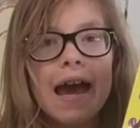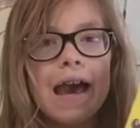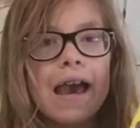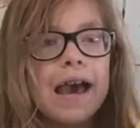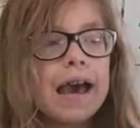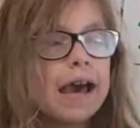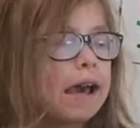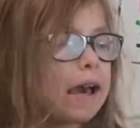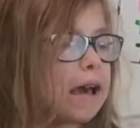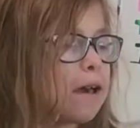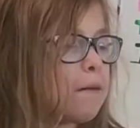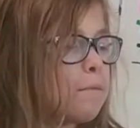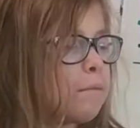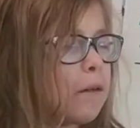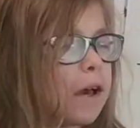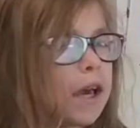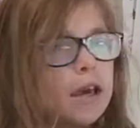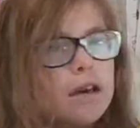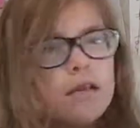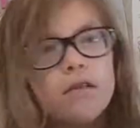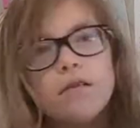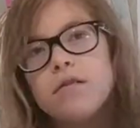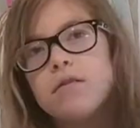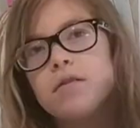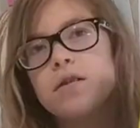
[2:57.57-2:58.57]
at
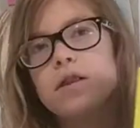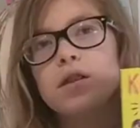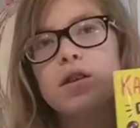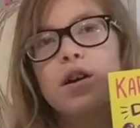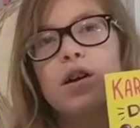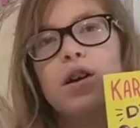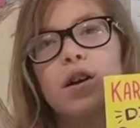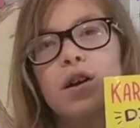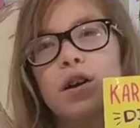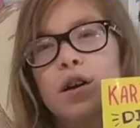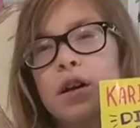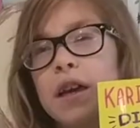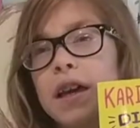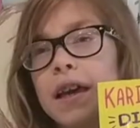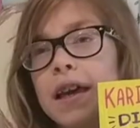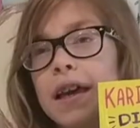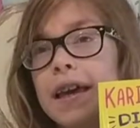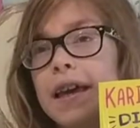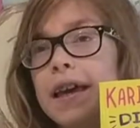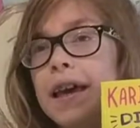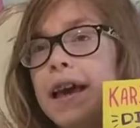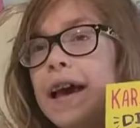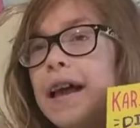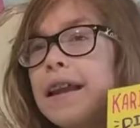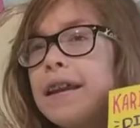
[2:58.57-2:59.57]
Michael's,
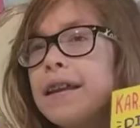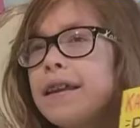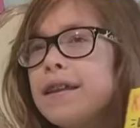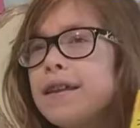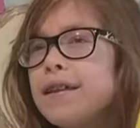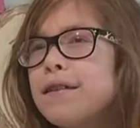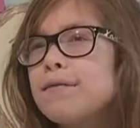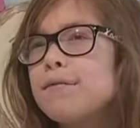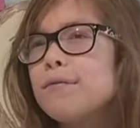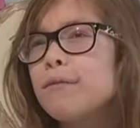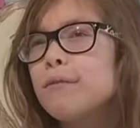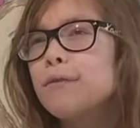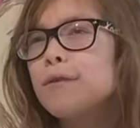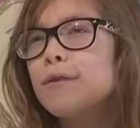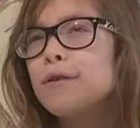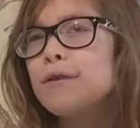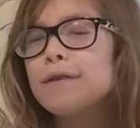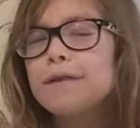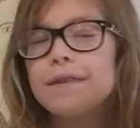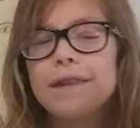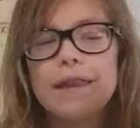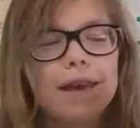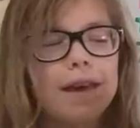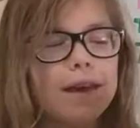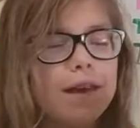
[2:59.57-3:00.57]
Target, any
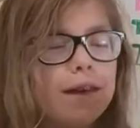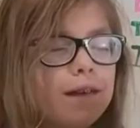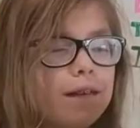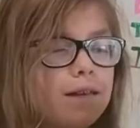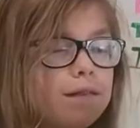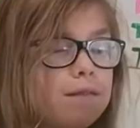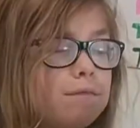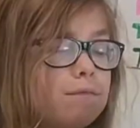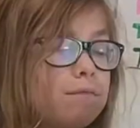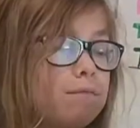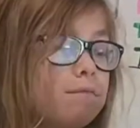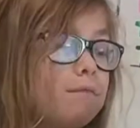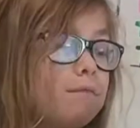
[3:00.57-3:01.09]
store that